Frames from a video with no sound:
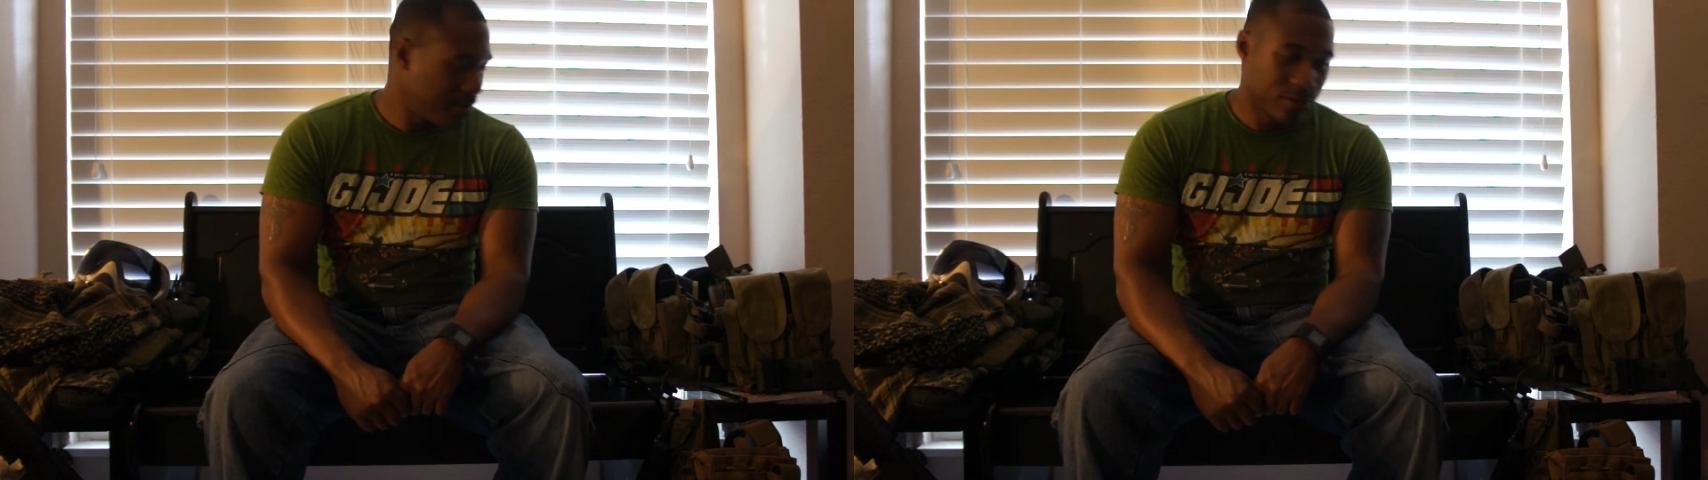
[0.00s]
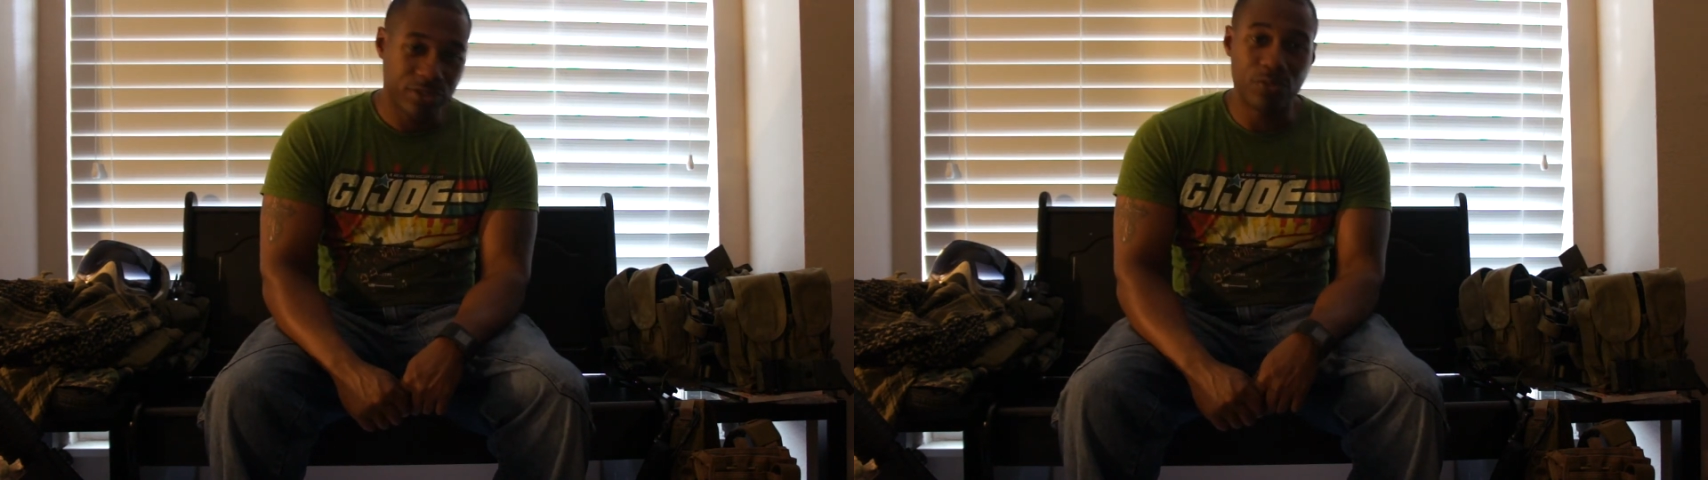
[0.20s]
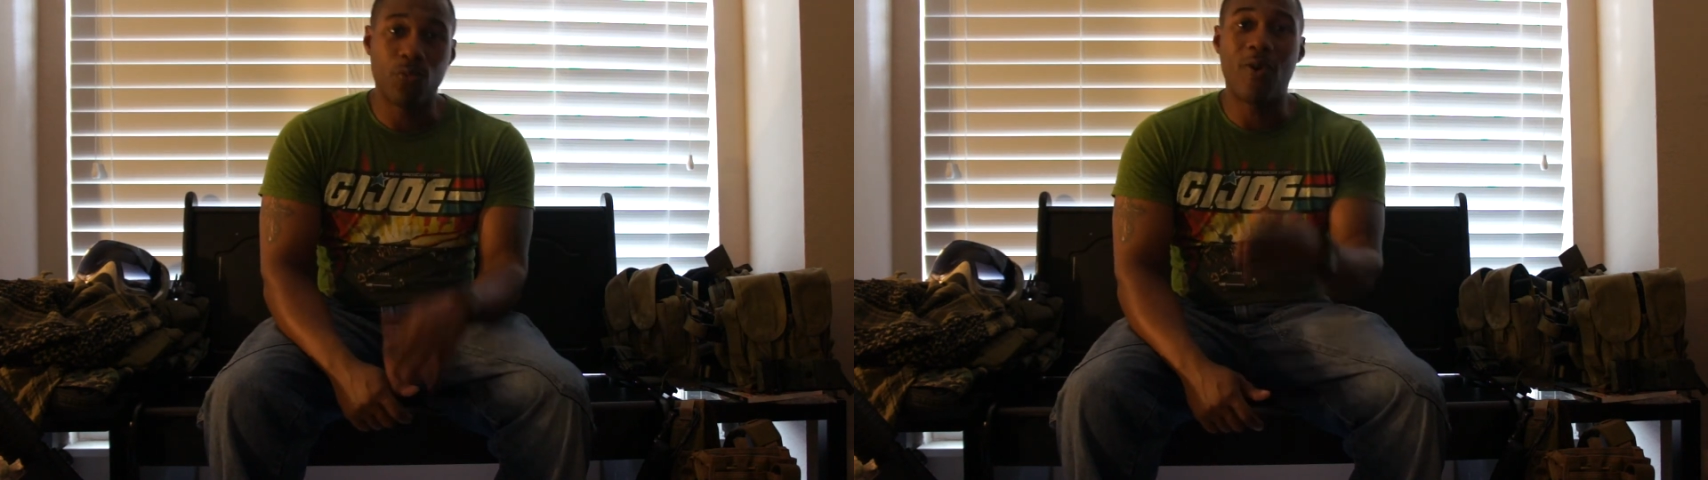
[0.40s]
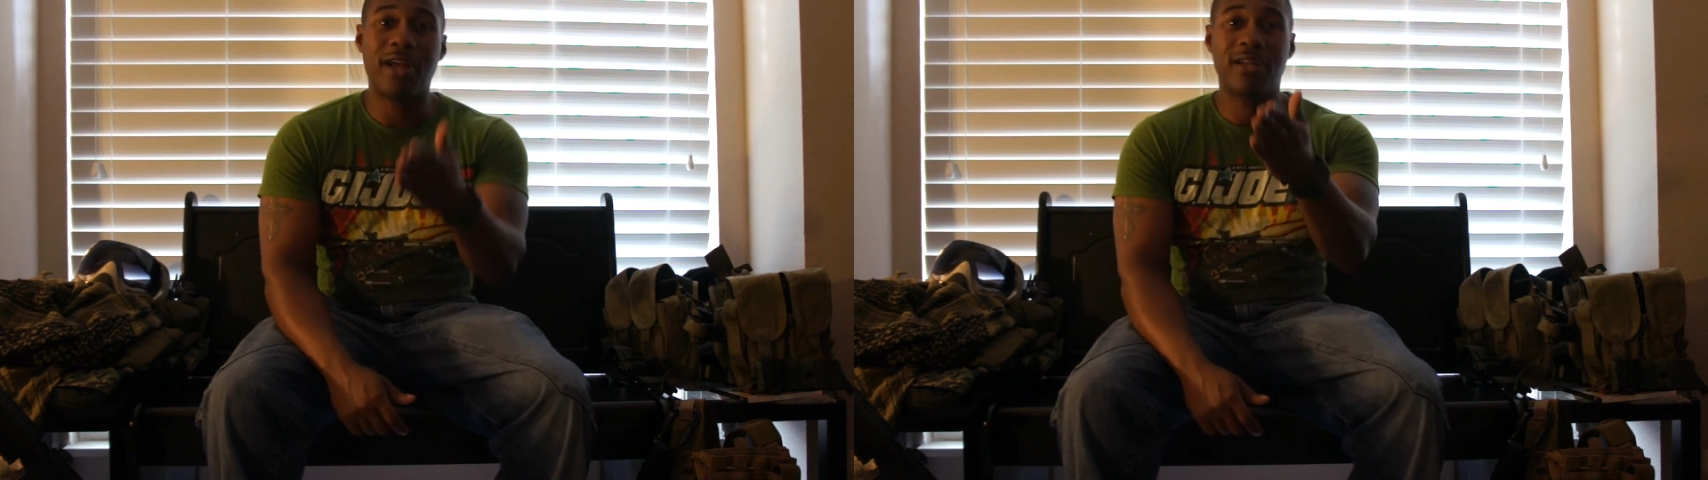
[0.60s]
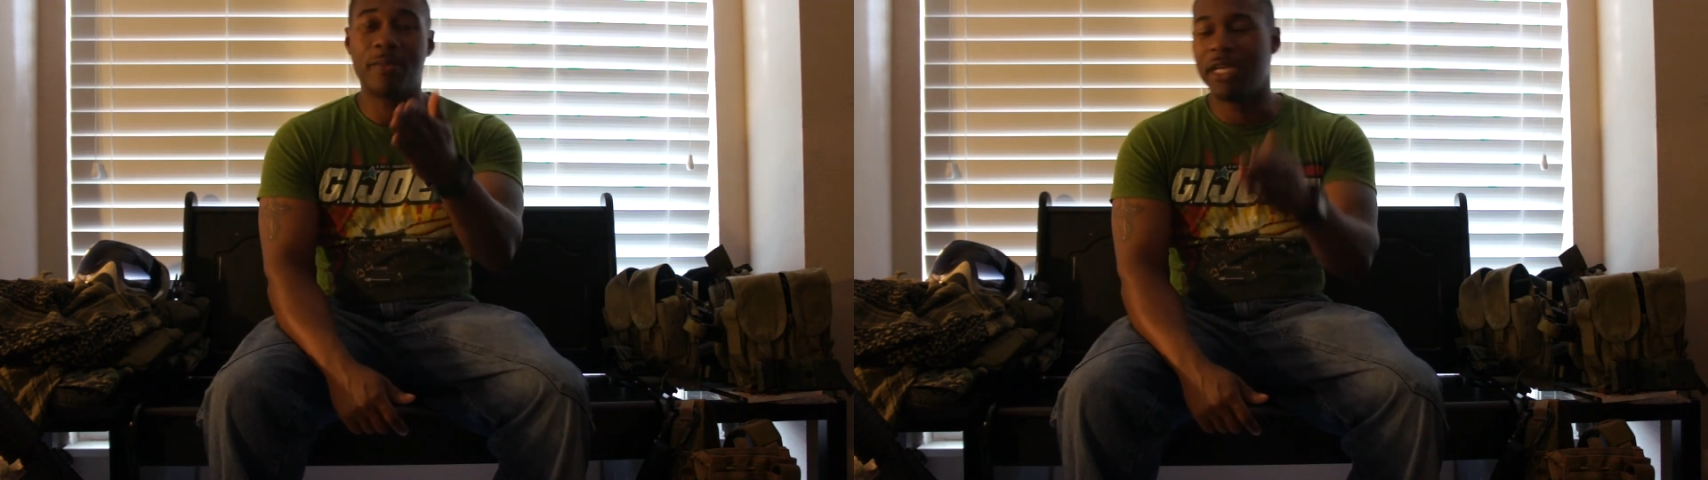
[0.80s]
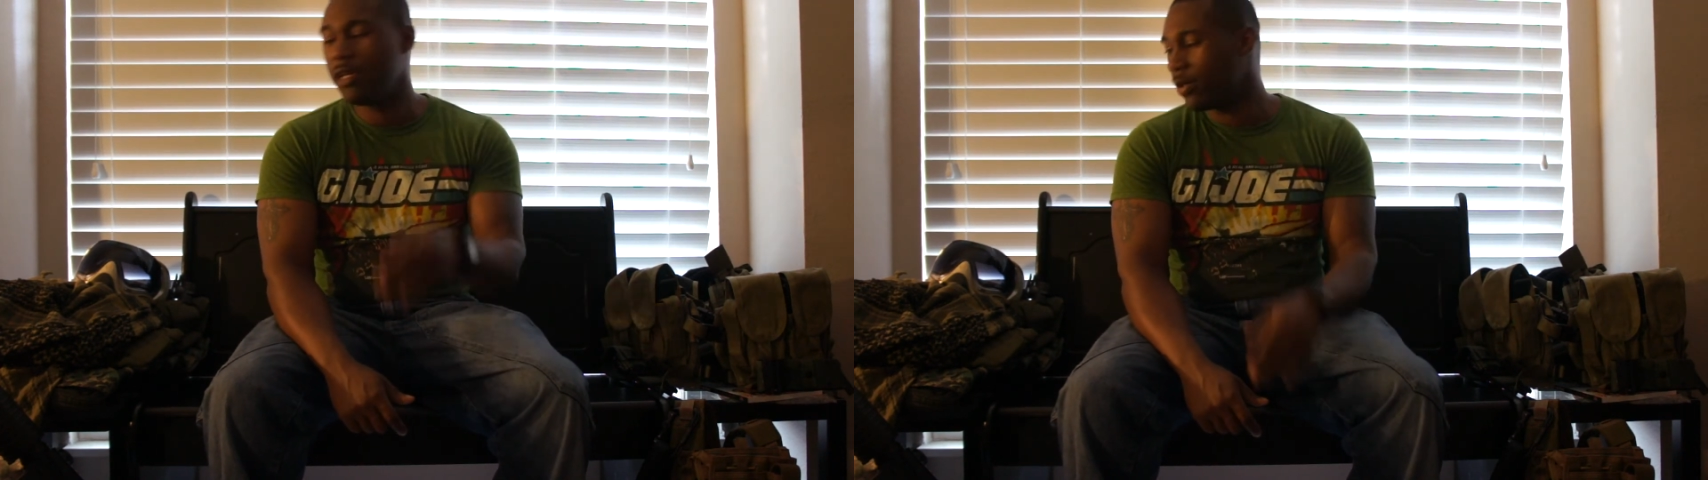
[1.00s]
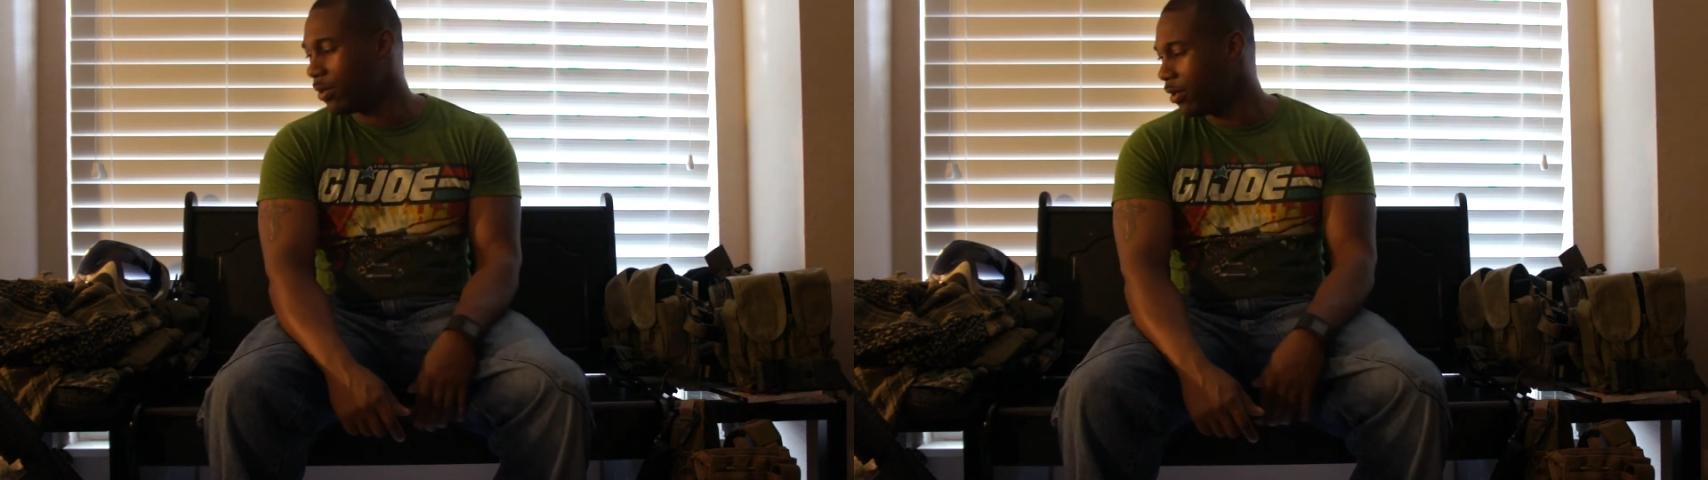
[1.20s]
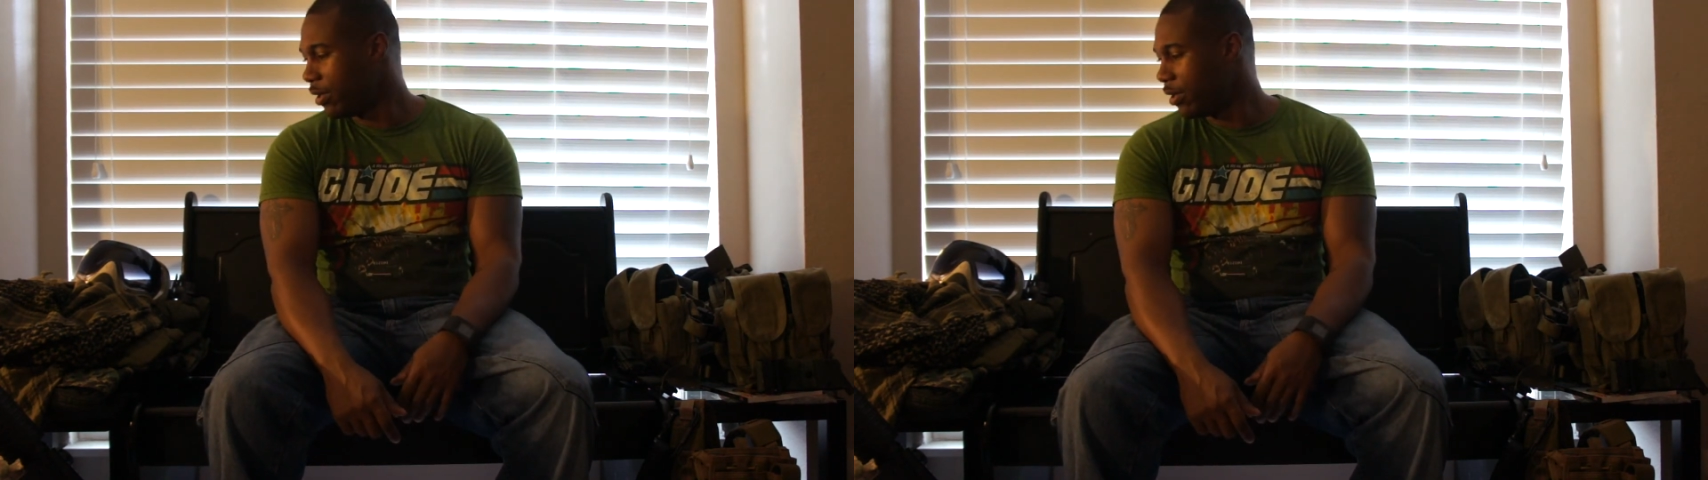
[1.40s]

Shoot, while I'm here,